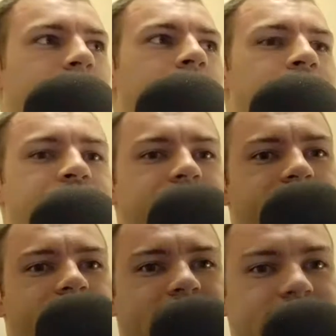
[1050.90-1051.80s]
So,
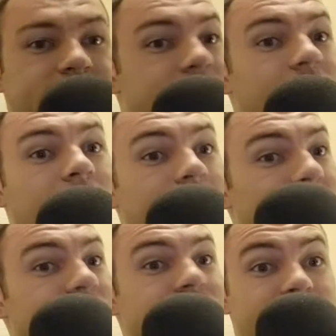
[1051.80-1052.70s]

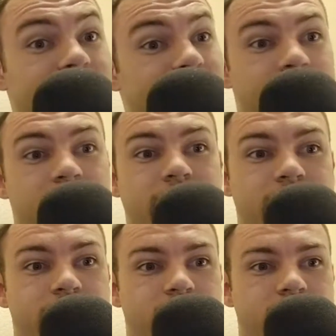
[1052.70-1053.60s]
obviously it's
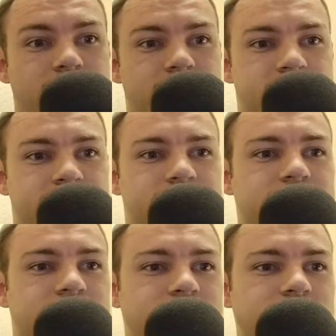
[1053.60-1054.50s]
2021.
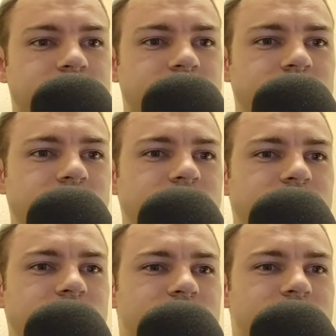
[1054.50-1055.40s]

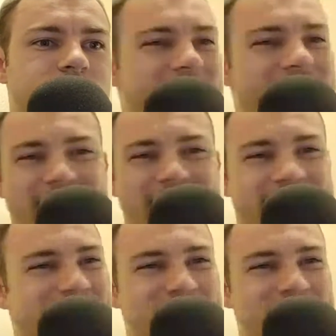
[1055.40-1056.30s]
I'm
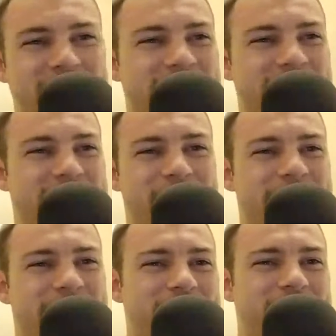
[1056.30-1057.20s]
not screaming into the
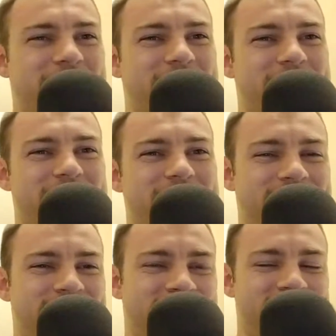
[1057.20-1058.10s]
microphone.
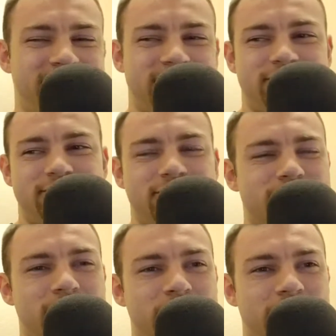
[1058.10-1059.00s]

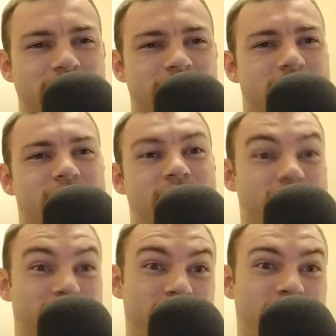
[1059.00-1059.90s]
Maybe at the end
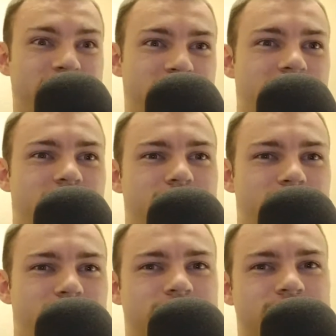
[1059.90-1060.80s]
in my cringy
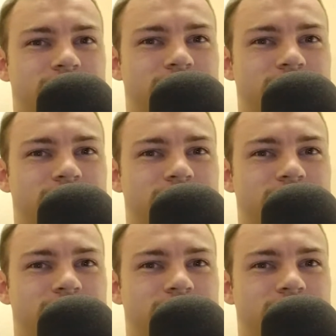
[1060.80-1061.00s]
outro.